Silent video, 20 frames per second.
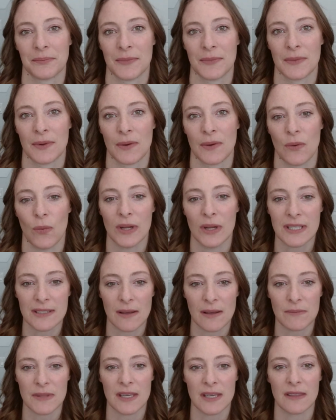What's
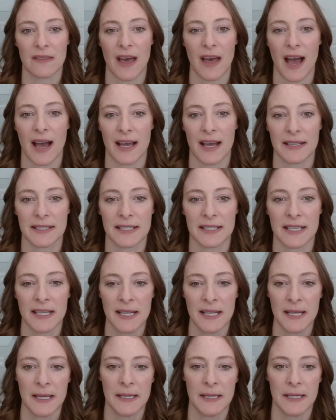something that
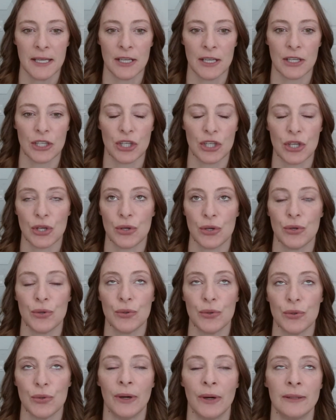
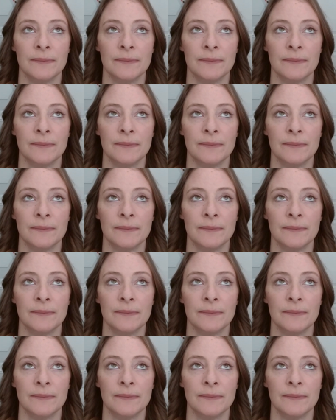you